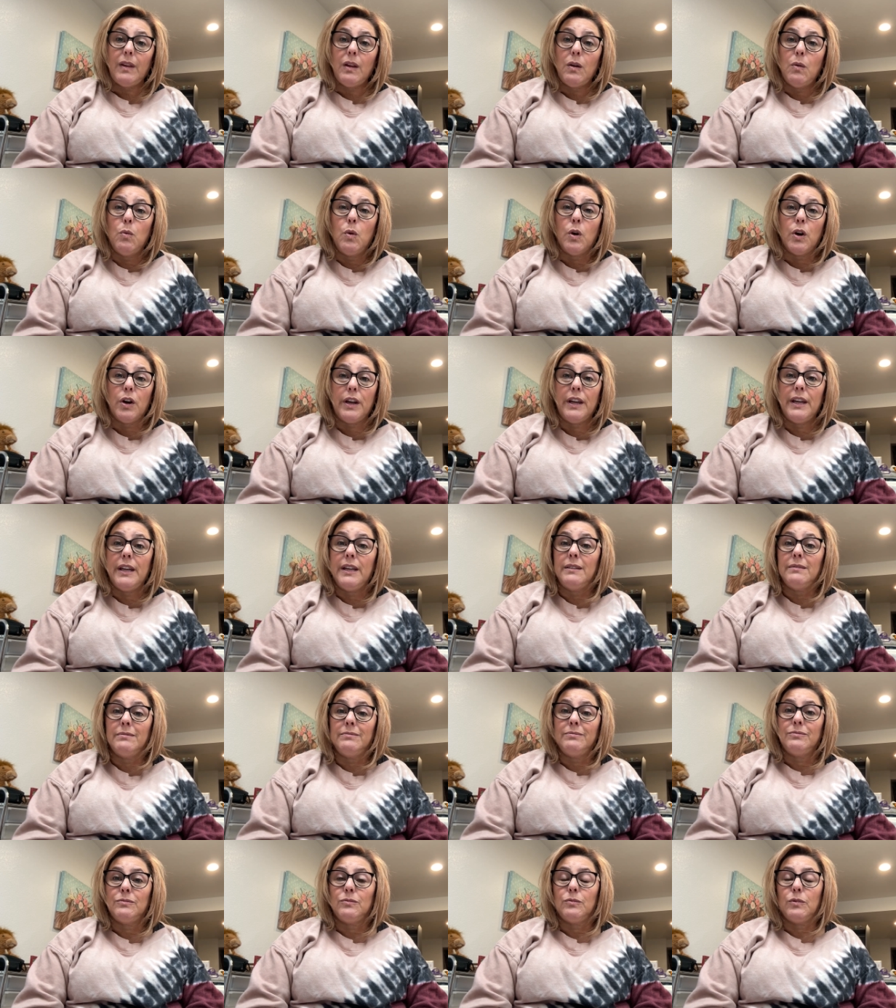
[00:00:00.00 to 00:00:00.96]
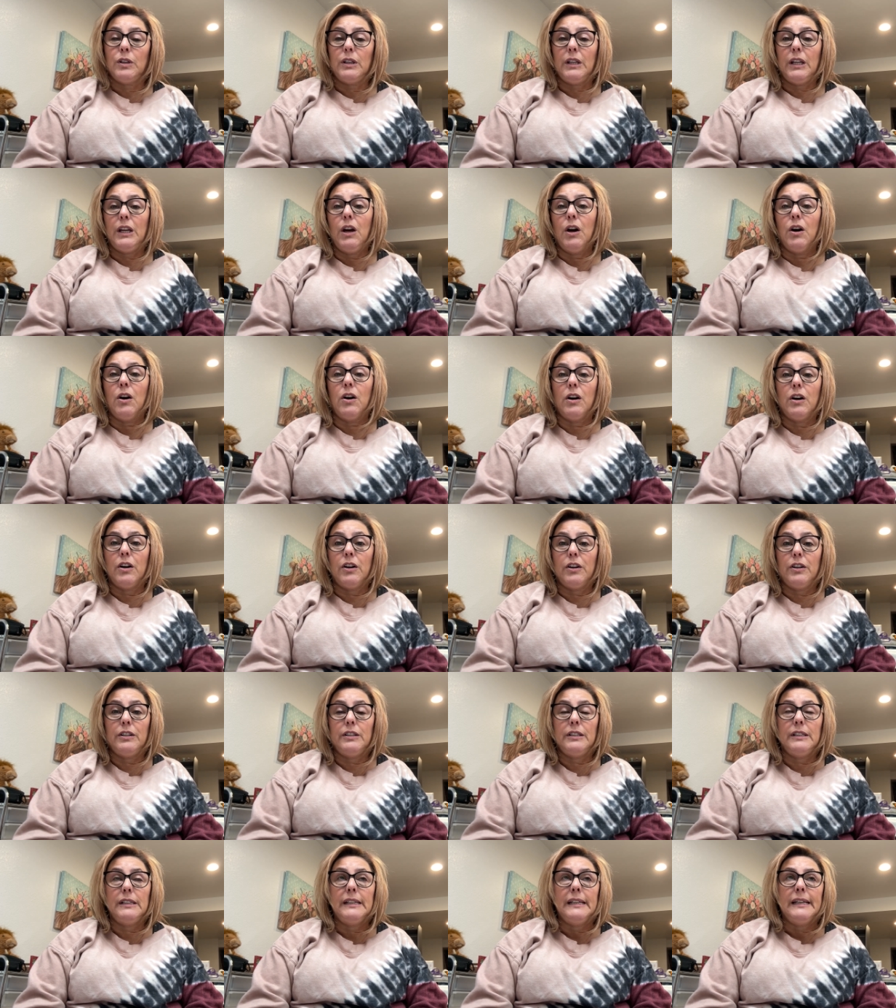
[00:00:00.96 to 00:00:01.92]
working really
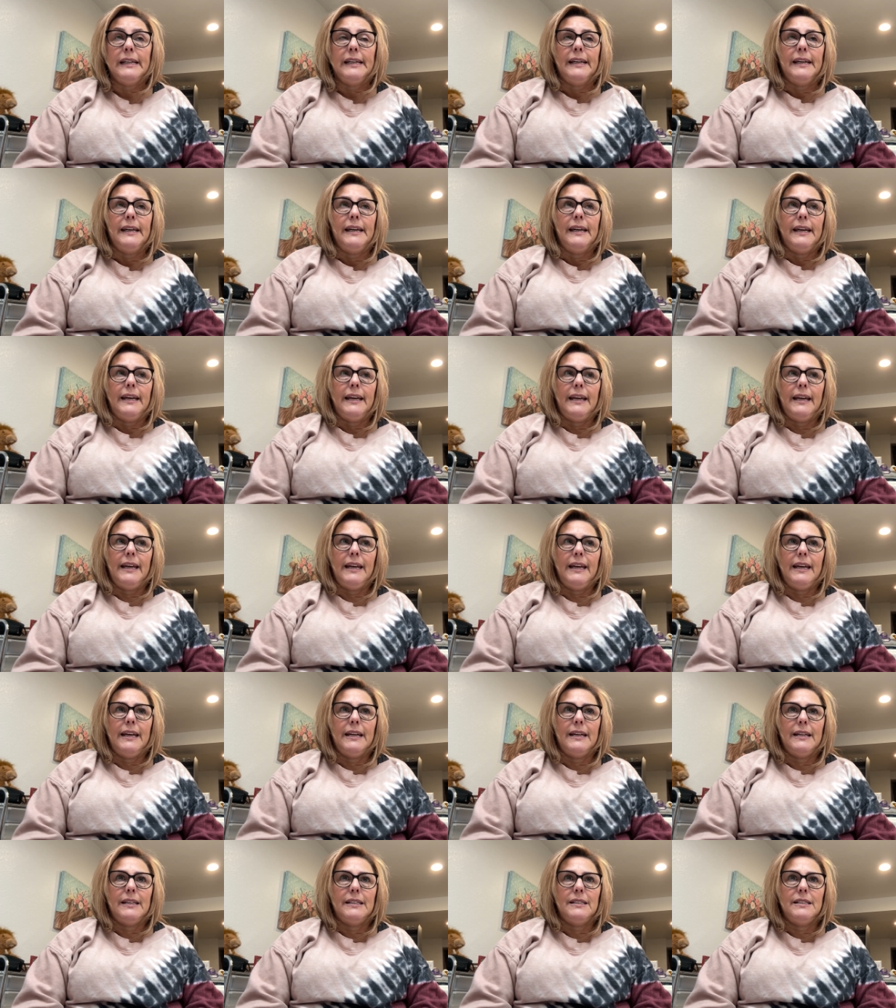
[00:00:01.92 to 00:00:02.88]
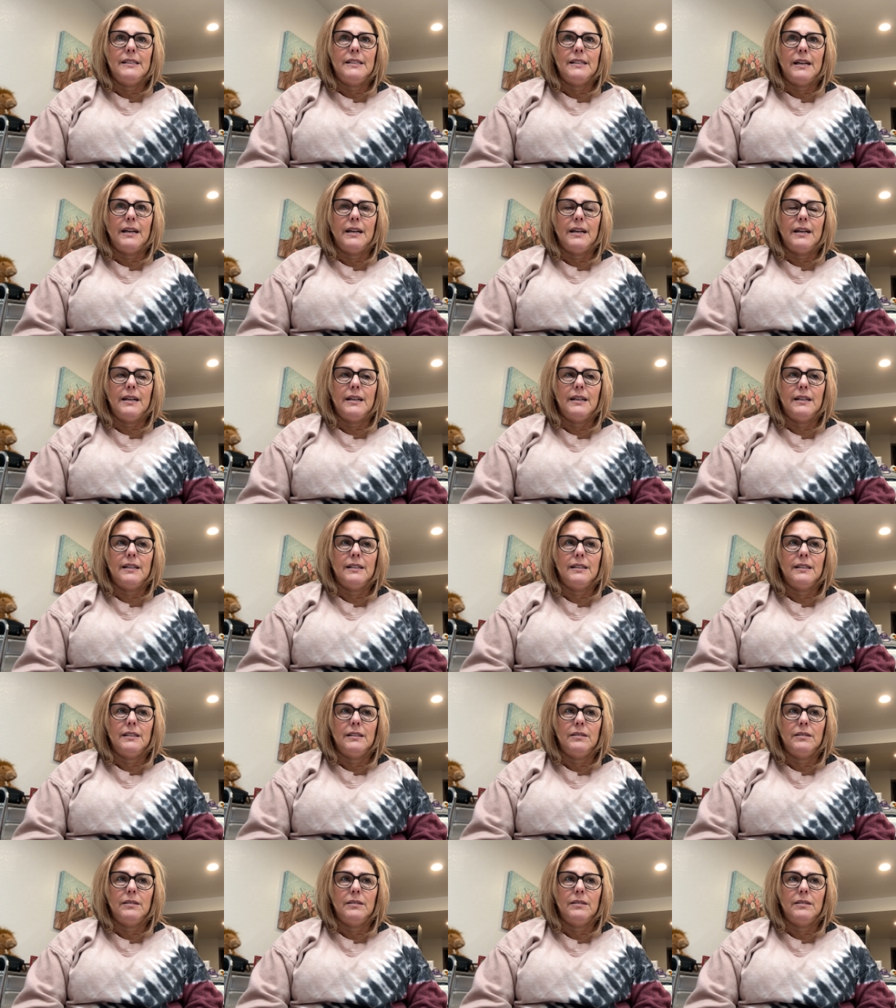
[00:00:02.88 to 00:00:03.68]
hard and, uh,